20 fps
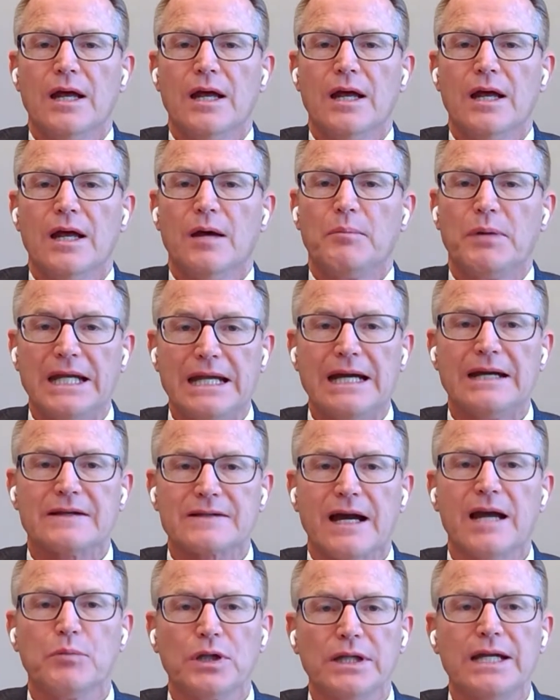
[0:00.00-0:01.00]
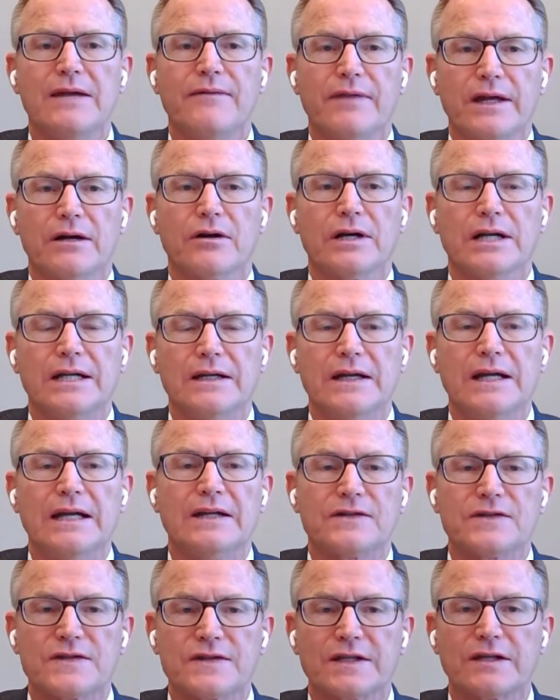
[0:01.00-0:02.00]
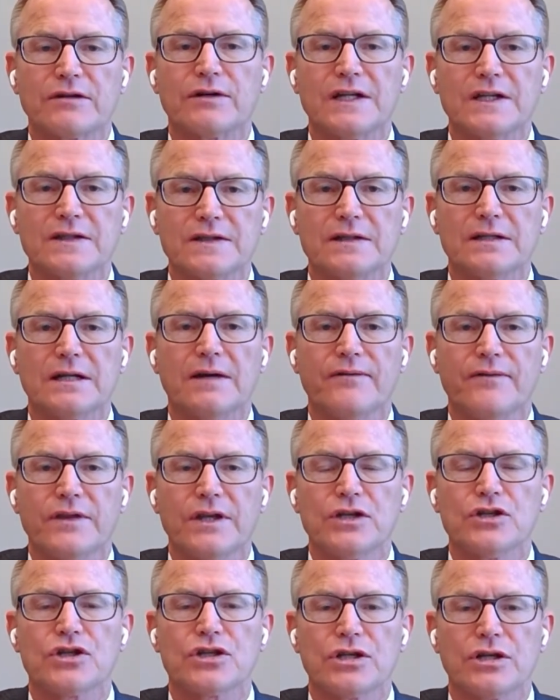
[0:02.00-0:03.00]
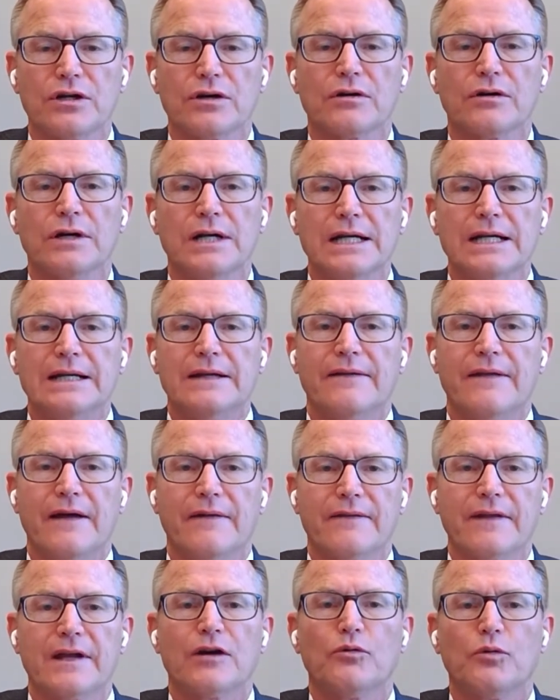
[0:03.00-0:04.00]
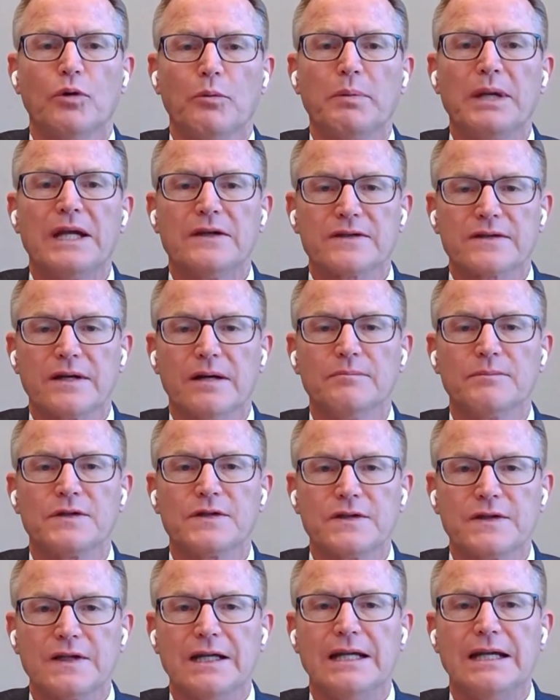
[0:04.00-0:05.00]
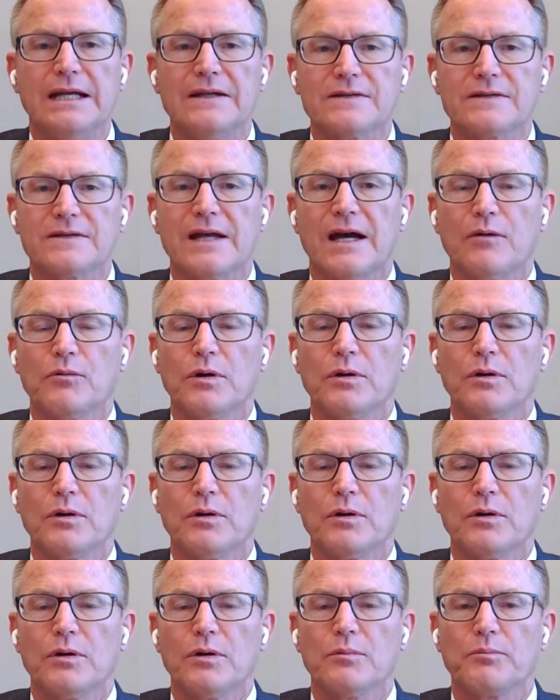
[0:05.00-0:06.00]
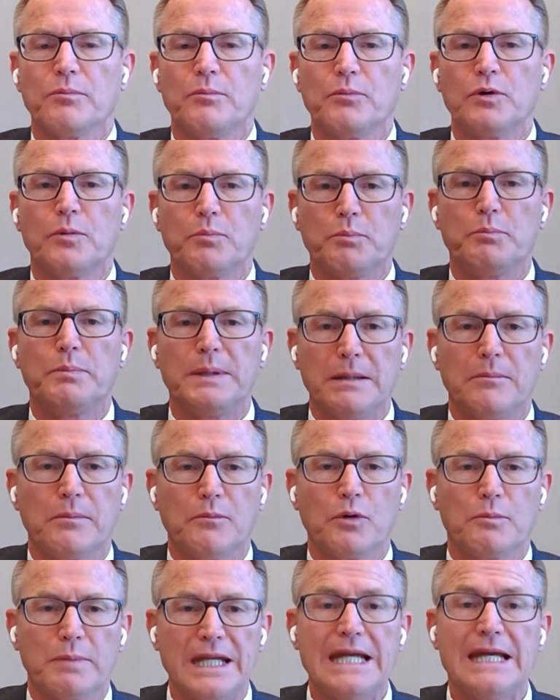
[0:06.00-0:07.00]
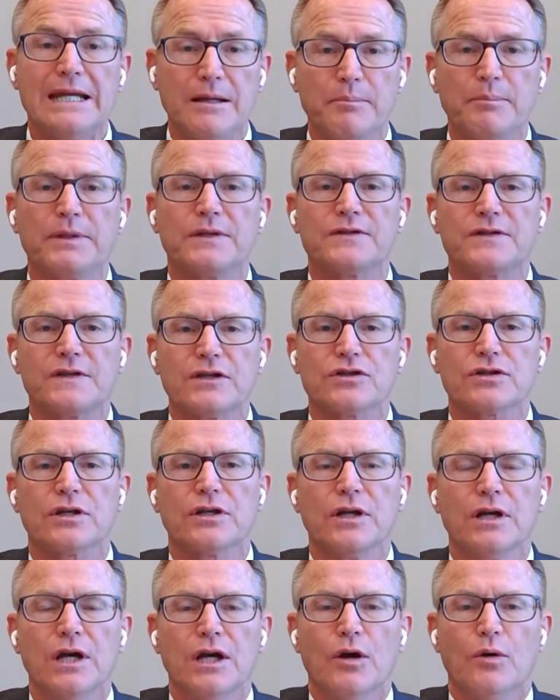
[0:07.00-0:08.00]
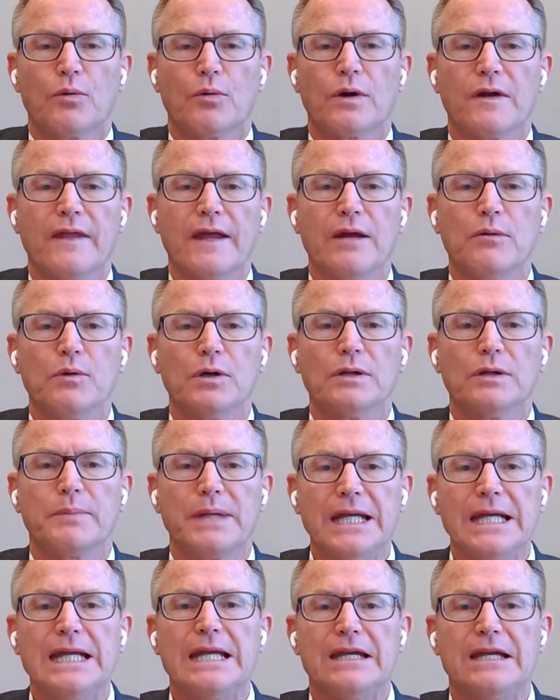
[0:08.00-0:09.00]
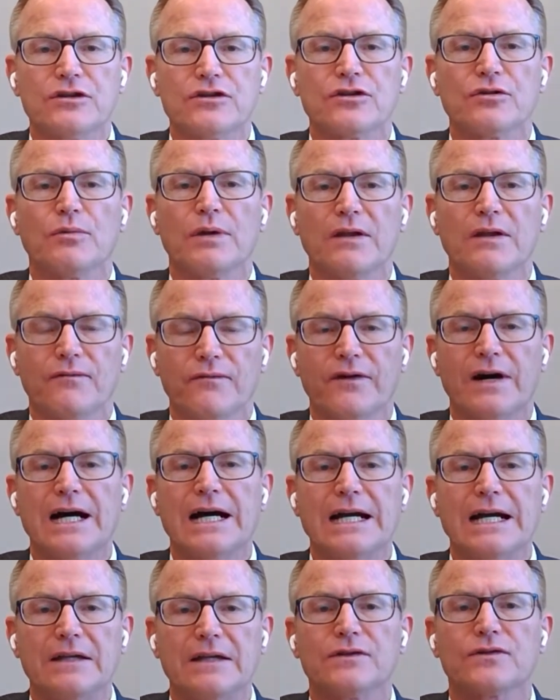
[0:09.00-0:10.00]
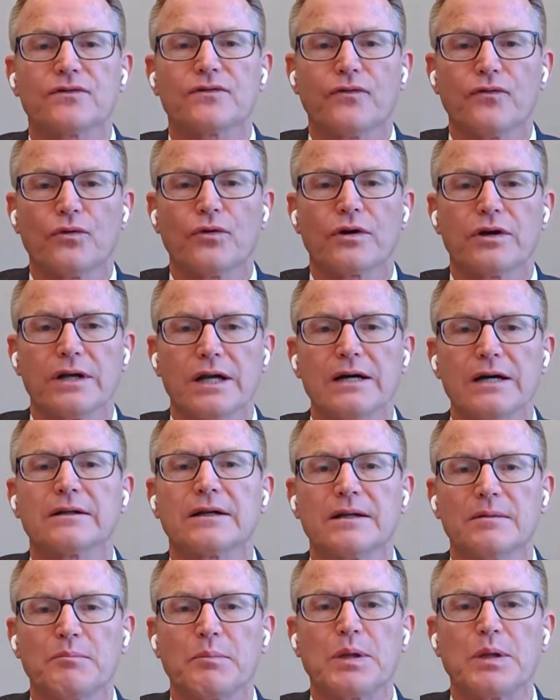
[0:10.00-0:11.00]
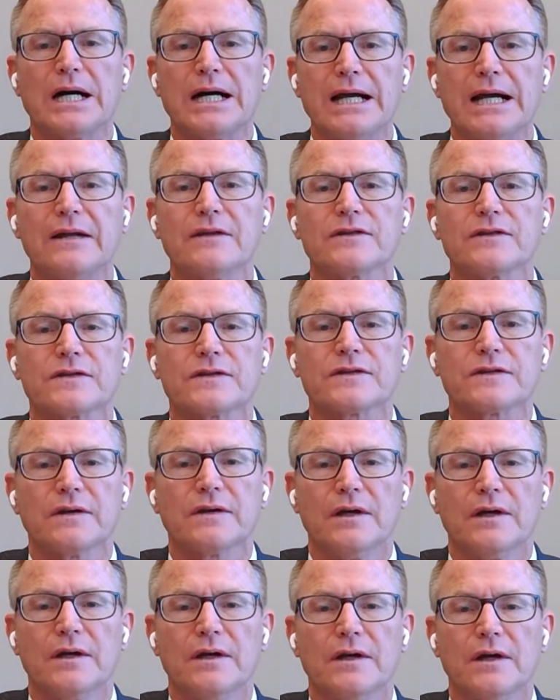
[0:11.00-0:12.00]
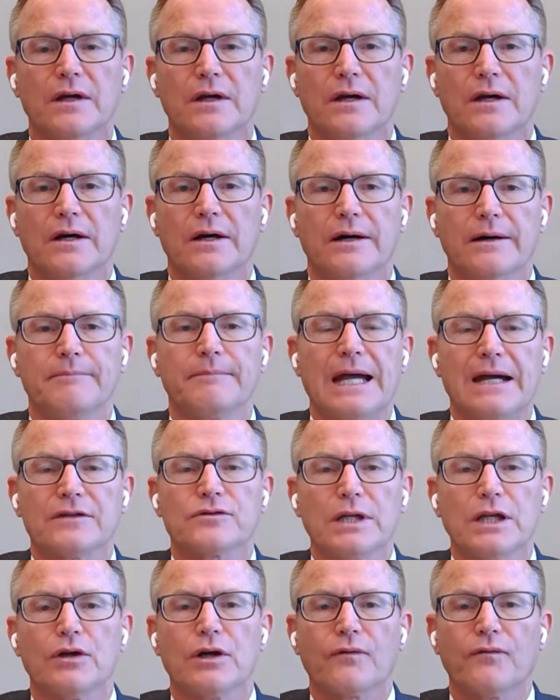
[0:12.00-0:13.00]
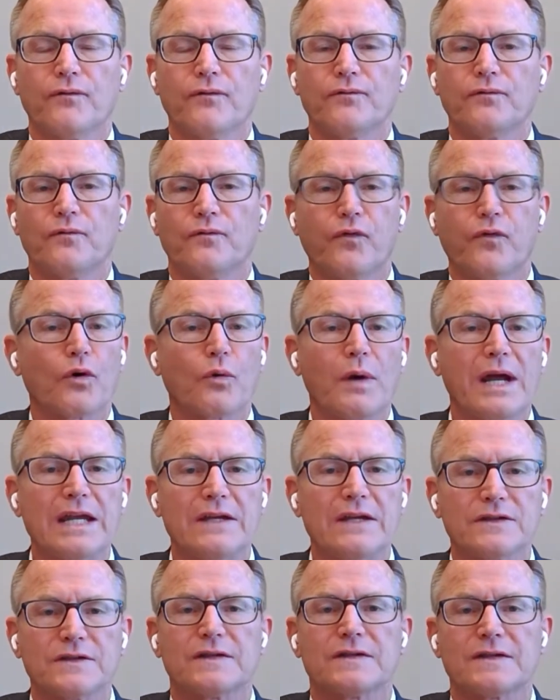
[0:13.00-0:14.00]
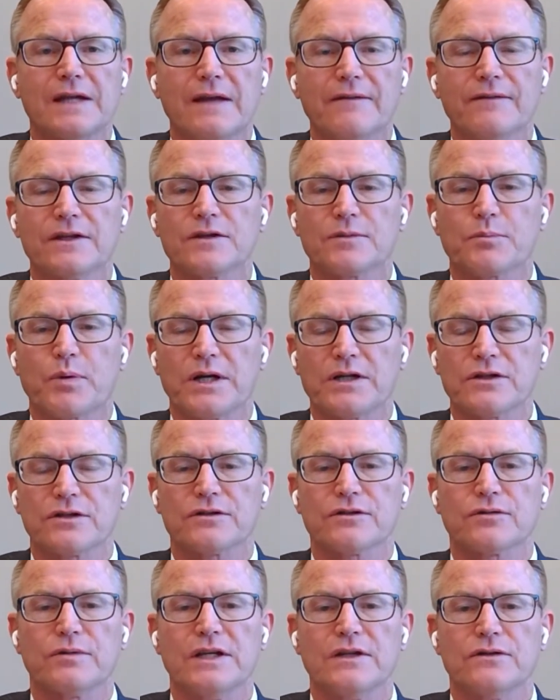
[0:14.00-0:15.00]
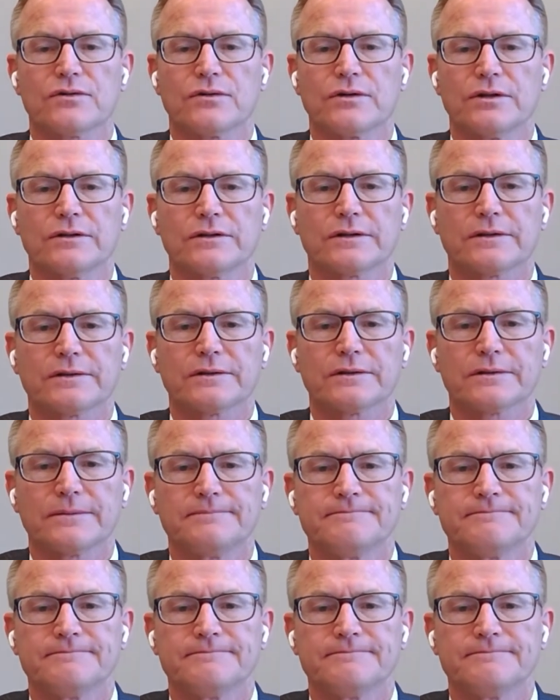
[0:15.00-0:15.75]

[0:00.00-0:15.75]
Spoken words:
But yes, I believe it's serious enough this year that there will be some cities that will be in a position where they will be issuing fines for noncompliance as we look for ways to save this precious resource.